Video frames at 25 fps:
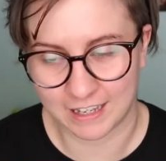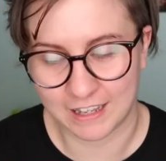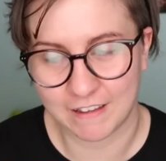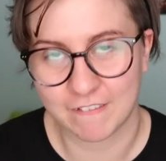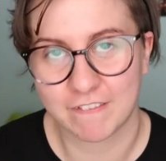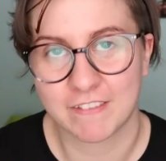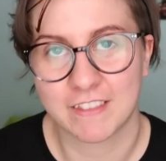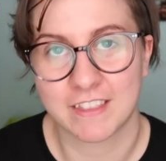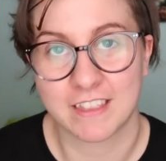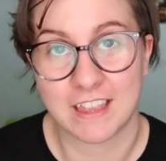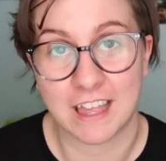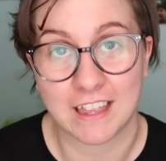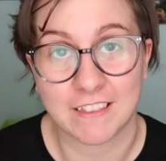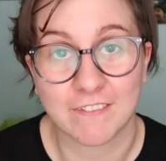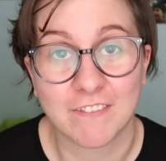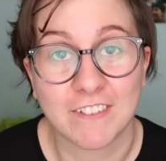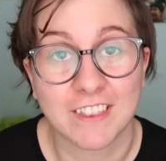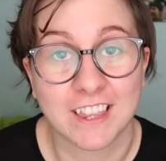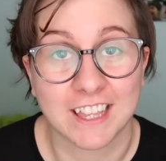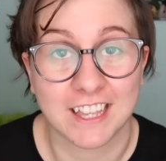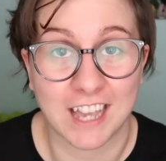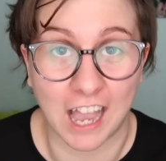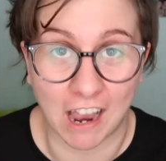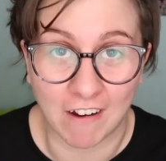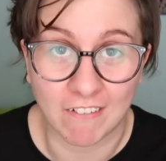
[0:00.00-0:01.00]
leave
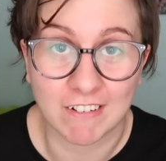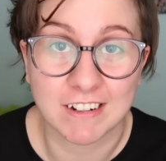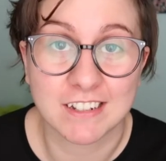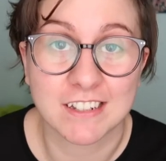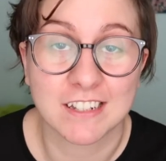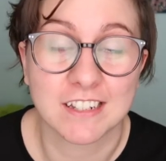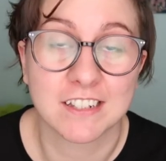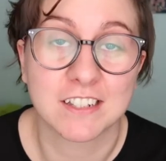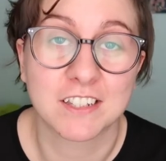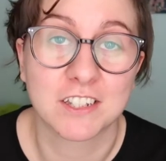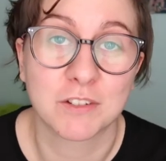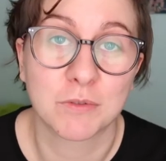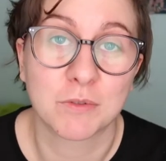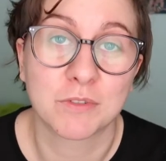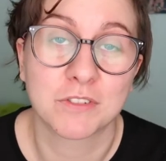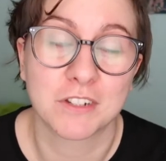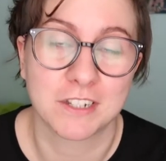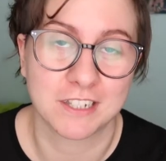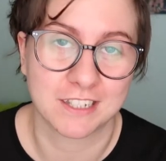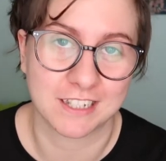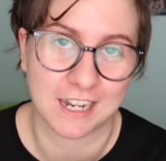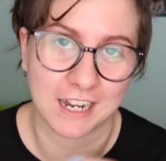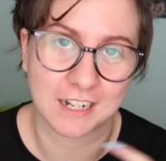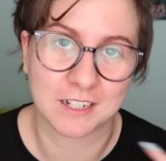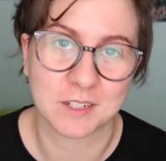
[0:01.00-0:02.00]
that for the characters to
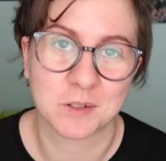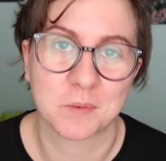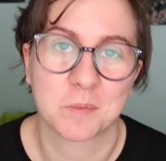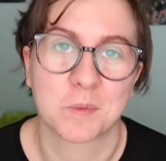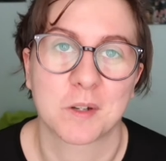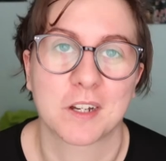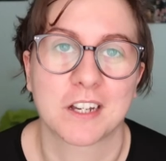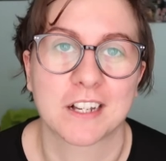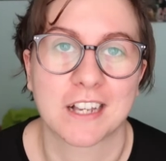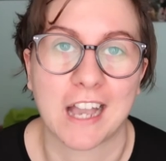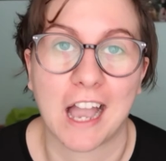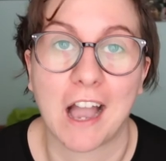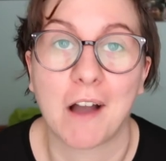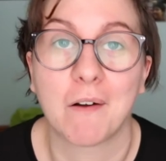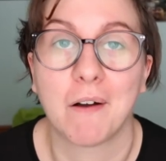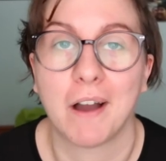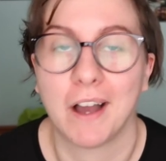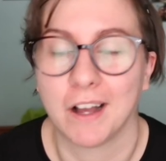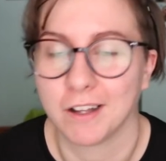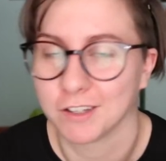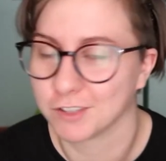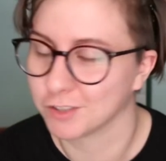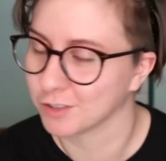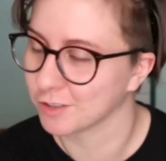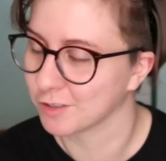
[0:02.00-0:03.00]
understand and work
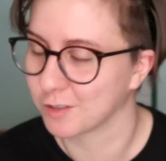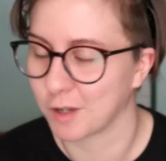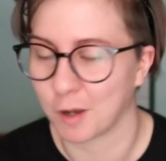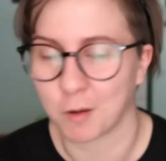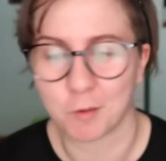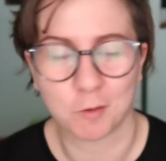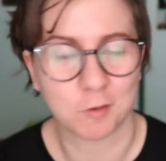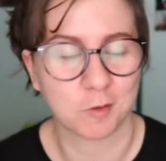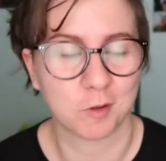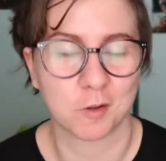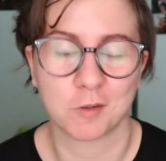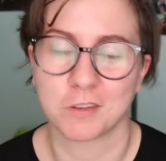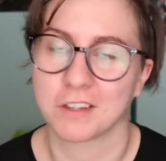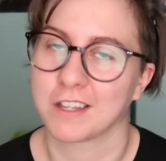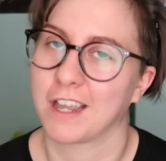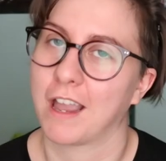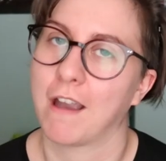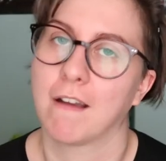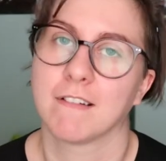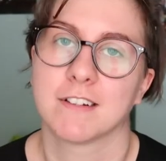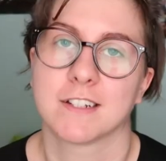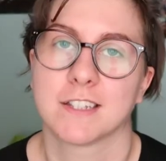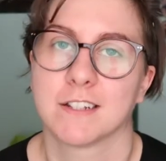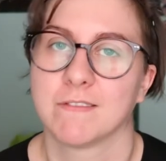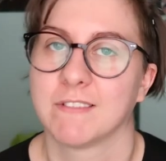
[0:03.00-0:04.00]
out. I'll just go through the
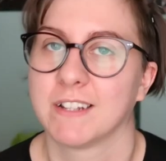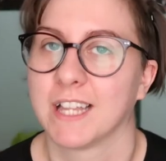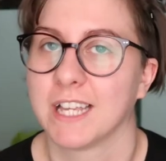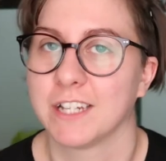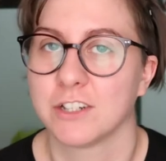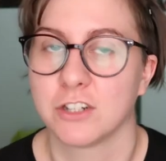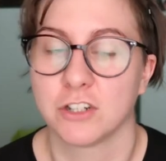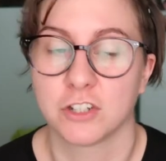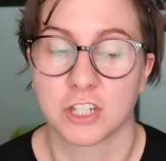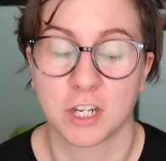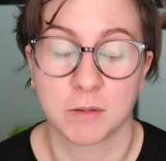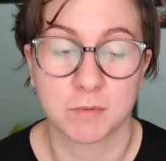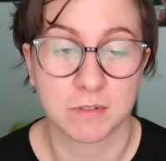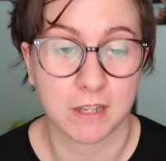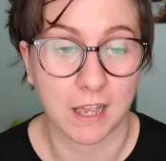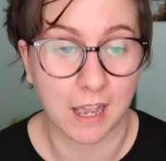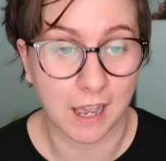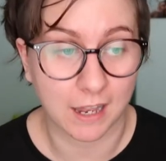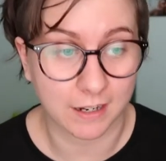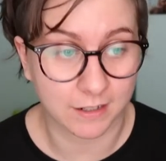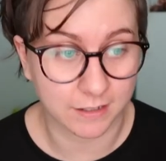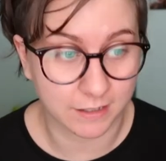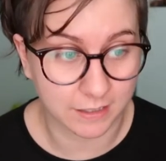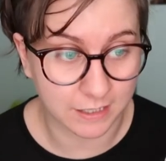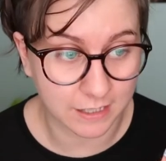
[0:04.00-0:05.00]
characters and
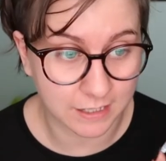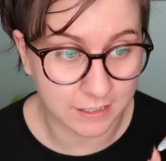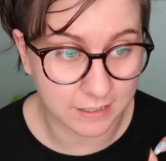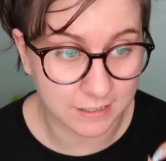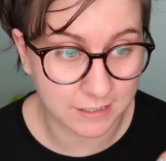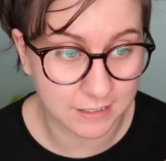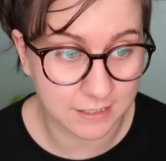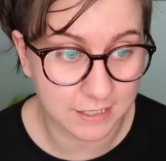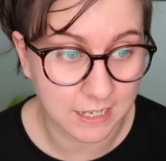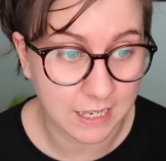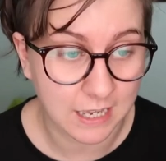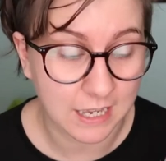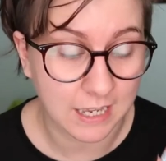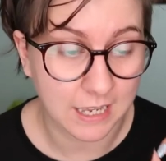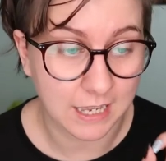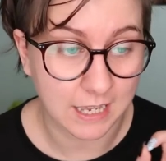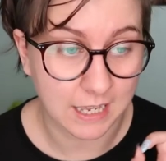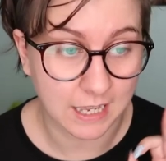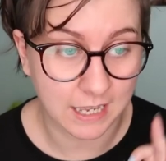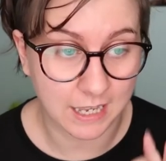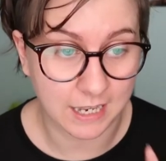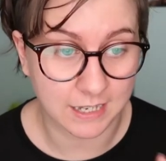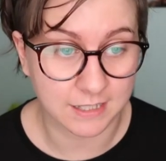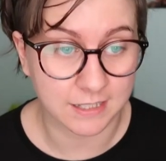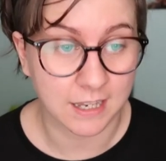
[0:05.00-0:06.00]
relationships, and I
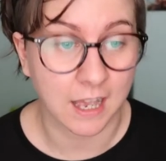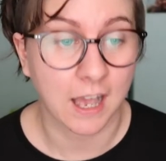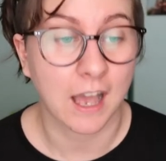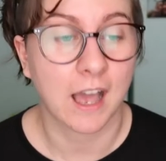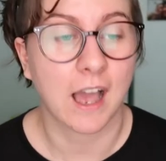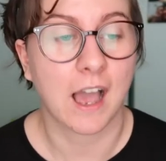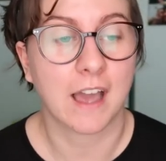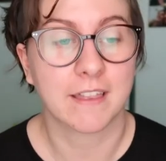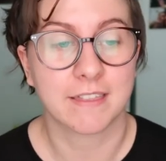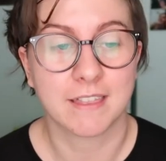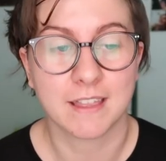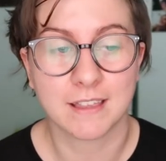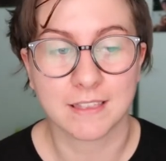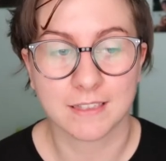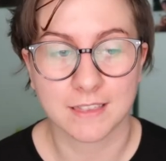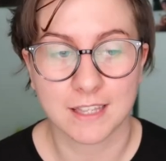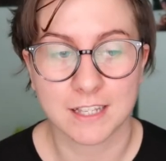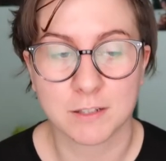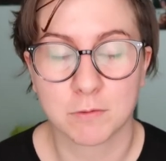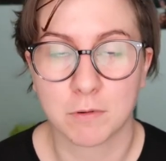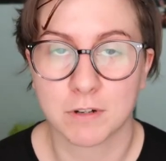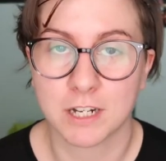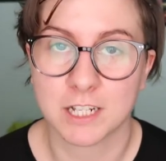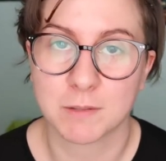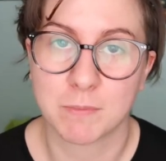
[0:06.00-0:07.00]

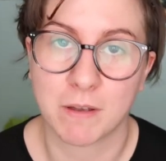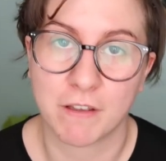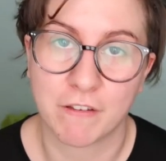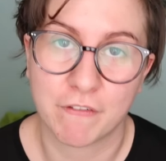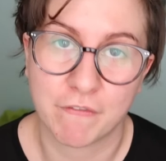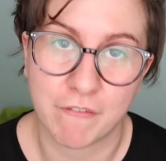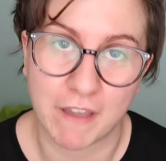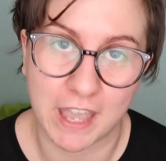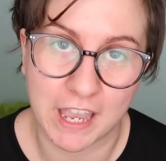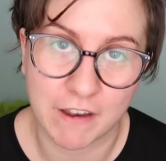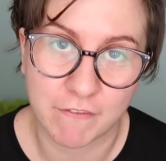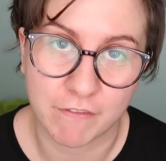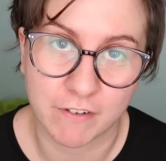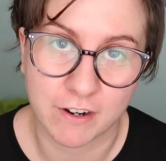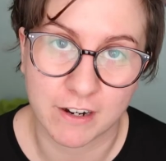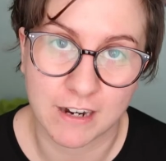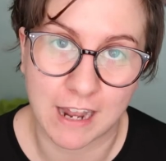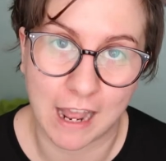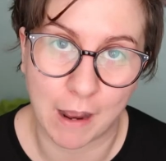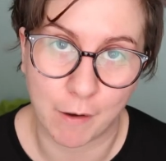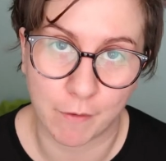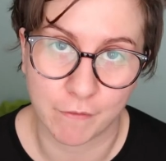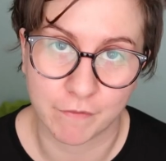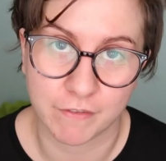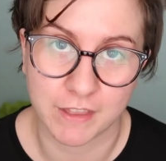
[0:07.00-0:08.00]
think this one is my
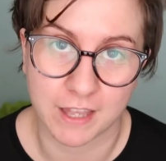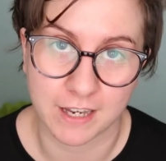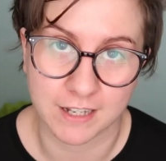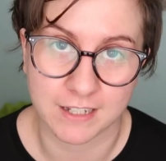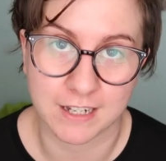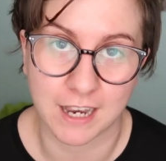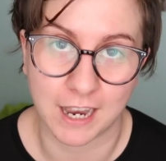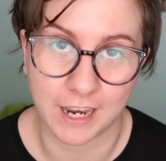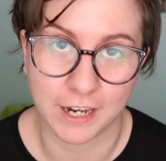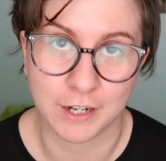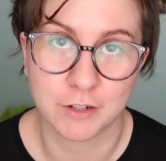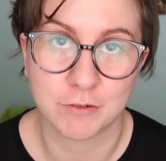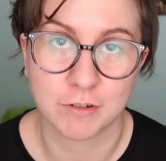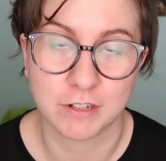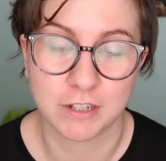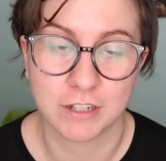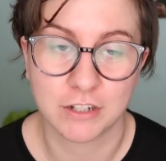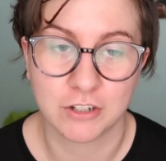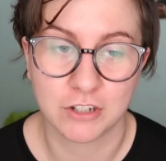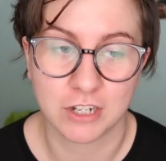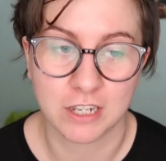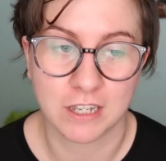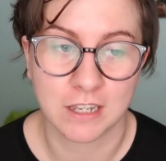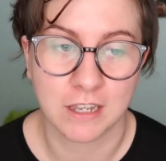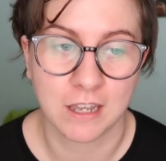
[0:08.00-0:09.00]
favourite out of the entire
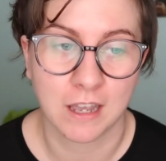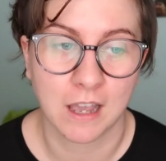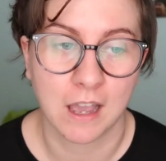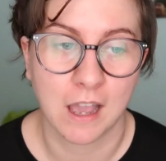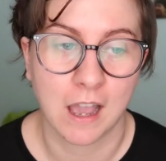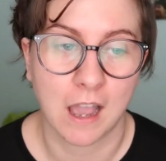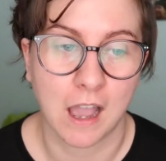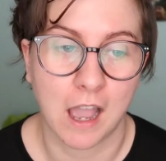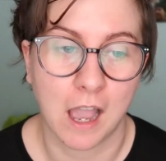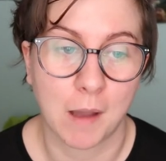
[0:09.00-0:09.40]
trilogy.